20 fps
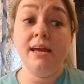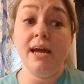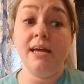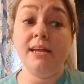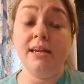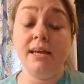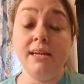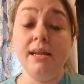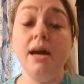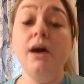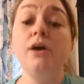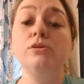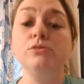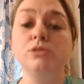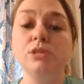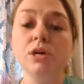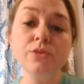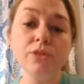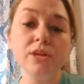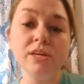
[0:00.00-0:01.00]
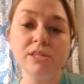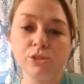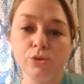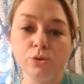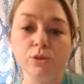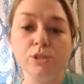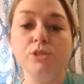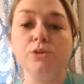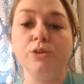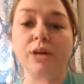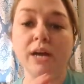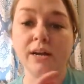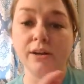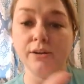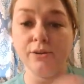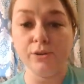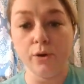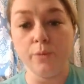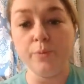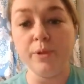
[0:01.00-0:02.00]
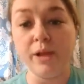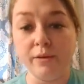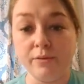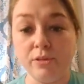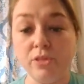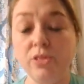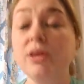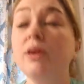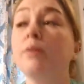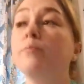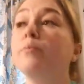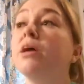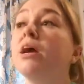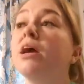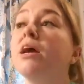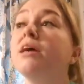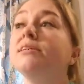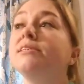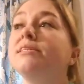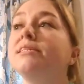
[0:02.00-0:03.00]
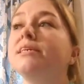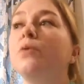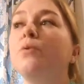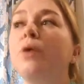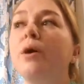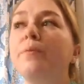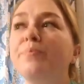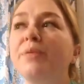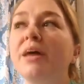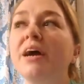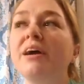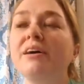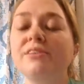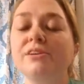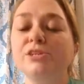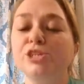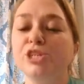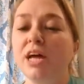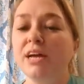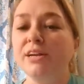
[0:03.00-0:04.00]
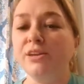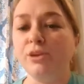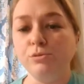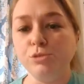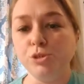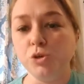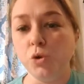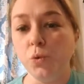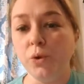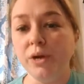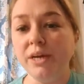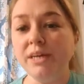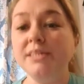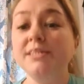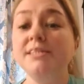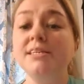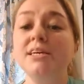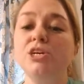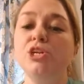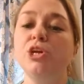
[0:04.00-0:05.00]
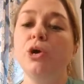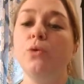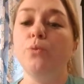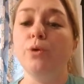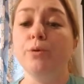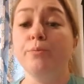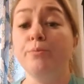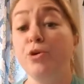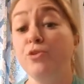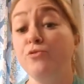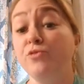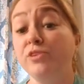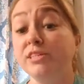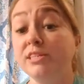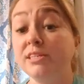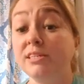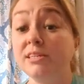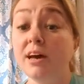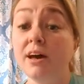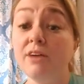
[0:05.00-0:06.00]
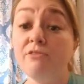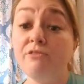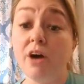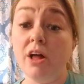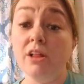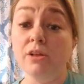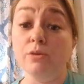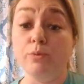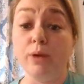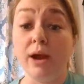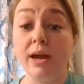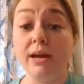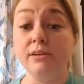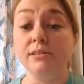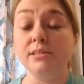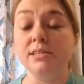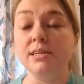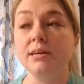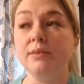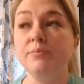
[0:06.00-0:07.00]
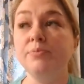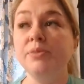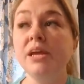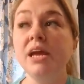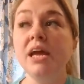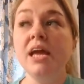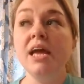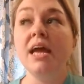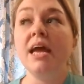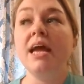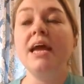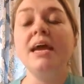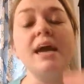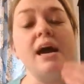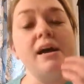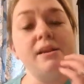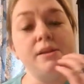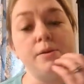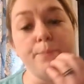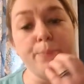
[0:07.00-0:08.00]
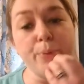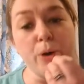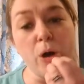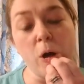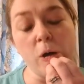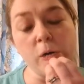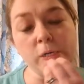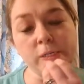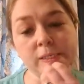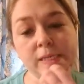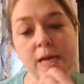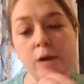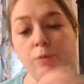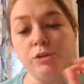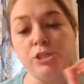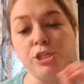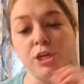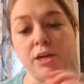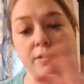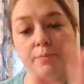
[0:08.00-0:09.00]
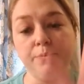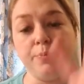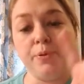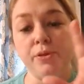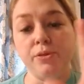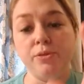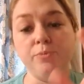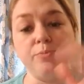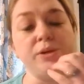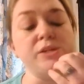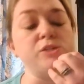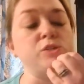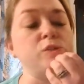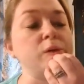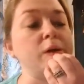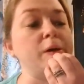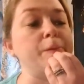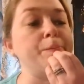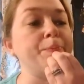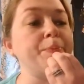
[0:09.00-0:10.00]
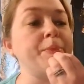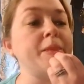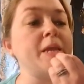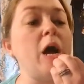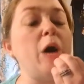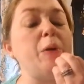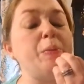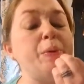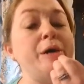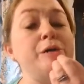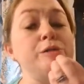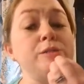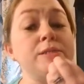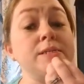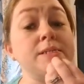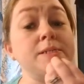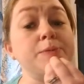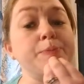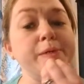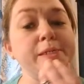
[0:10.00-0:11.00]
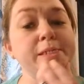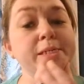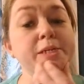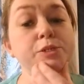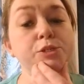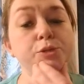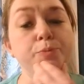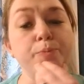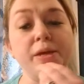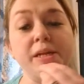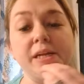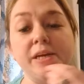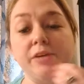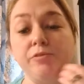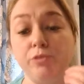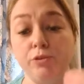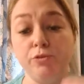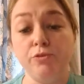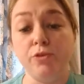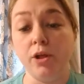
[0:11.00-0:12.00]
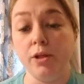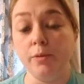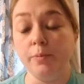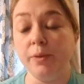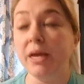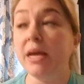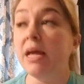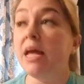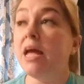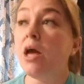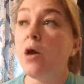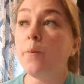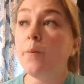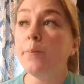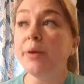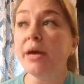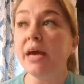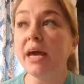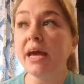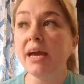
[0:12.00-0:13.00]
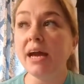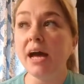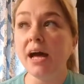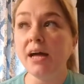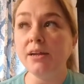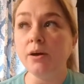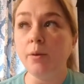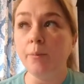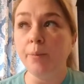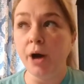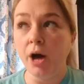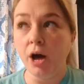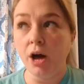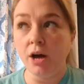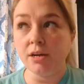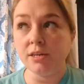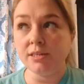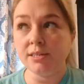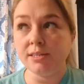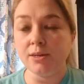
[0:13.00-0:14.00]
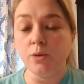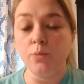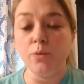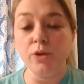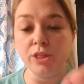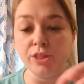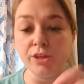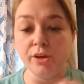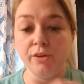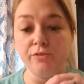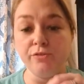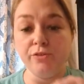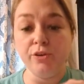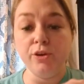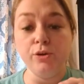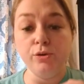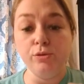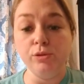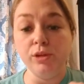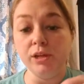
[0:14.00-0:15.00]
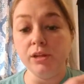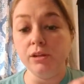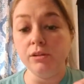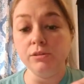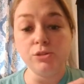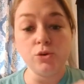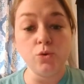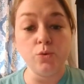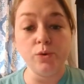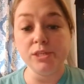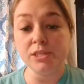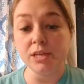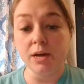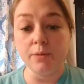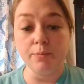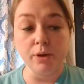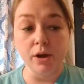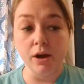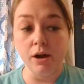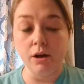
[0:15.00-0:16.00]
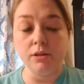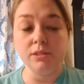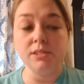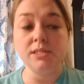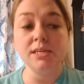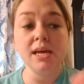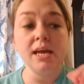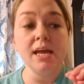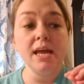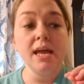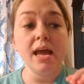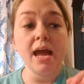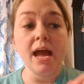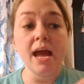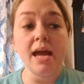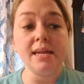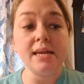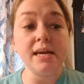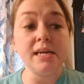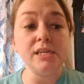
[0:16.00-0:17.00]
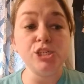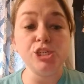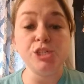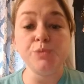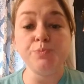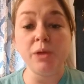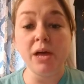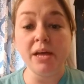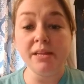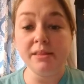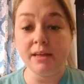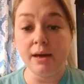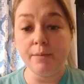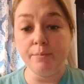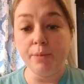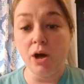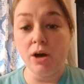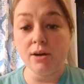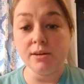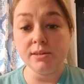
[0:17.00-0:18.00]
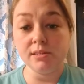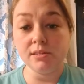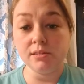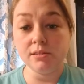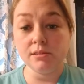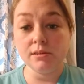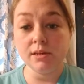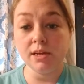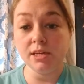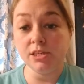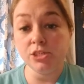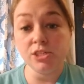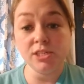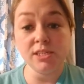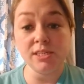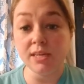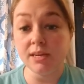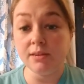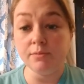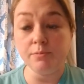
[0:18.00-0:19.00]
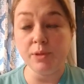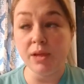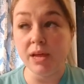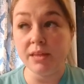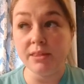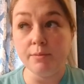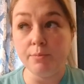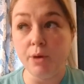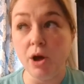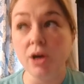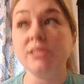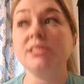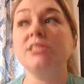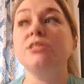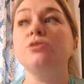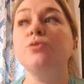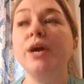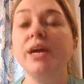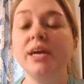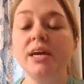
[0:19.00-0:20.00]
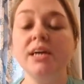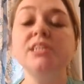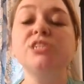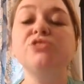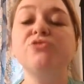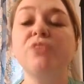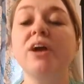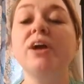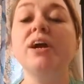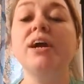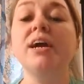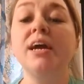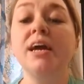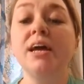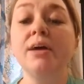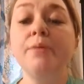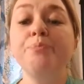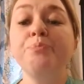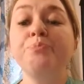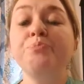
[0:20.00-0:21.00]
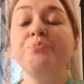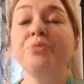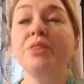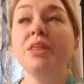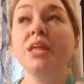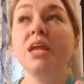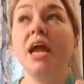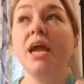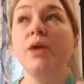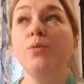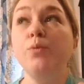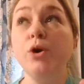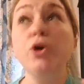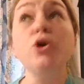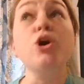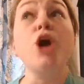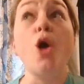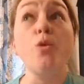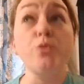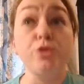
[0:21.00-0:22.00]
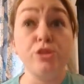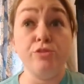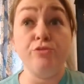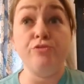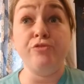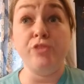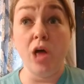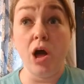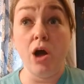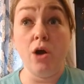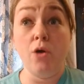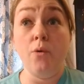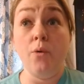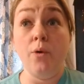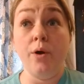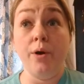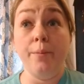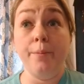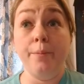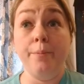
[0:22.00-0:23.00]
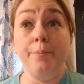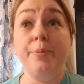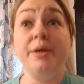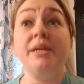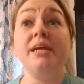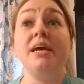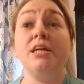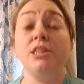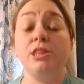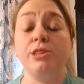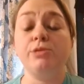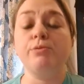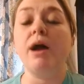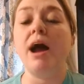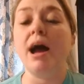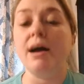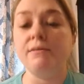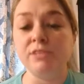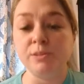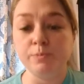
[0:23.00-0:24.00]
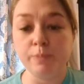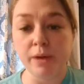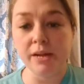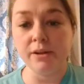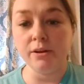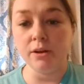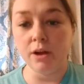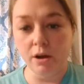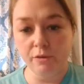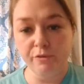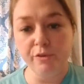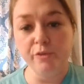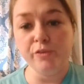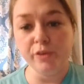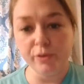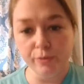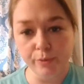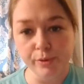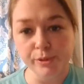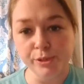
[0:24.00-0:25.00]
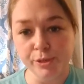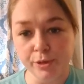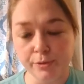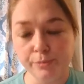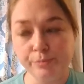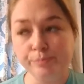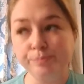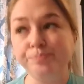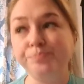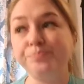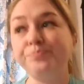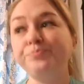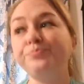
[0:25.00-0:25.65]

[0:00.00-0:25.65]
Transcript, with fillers: and he knows, oh, these toys are there, you know, I'll play with them. So up there, there's like no toys, you know, we're moving stuff all around him. He got in a box. I wish I could put the picture up. I'll post it to my social media if you follow me. But he got in a box with a few little toys I brought, and he just played in that box. He just sit and played in the box. So he is very, he will go with the flow, but he thrives better off of everything.